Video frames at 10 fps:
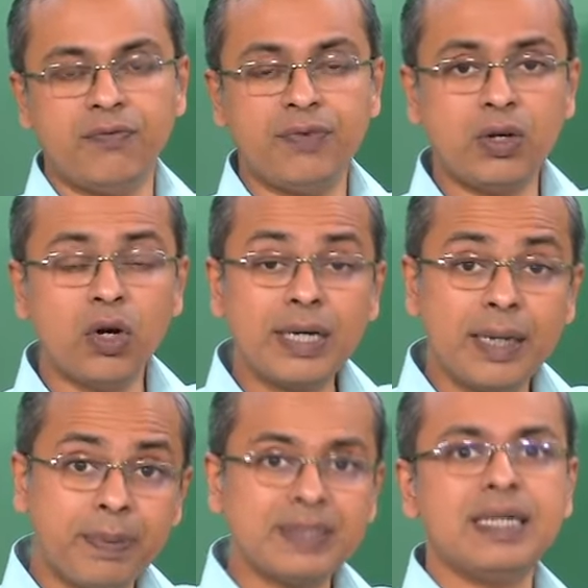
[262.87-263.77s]
will not
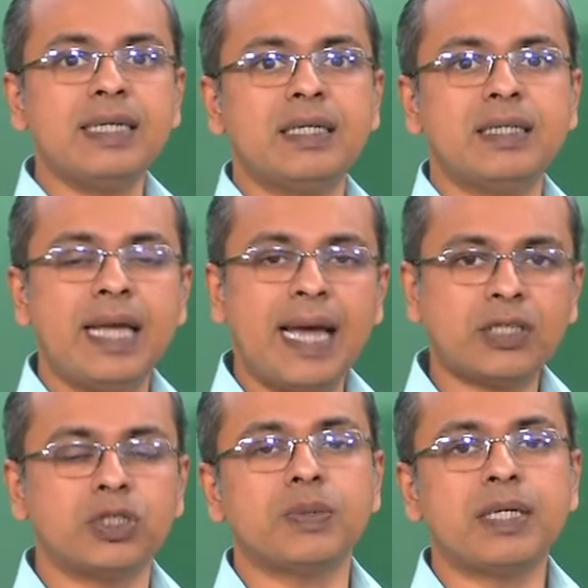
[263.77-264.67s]
represent the
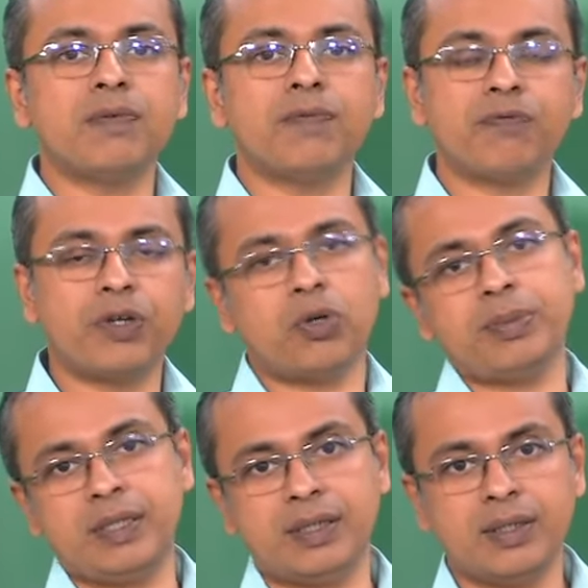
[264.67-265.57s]
actual
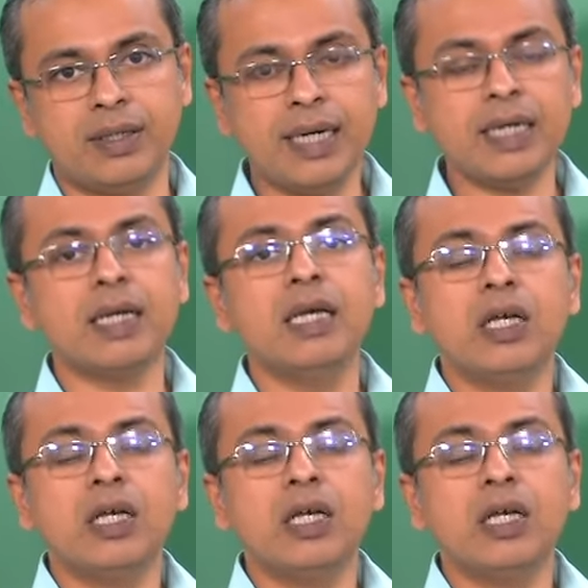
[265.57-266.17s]
phenomenon, right.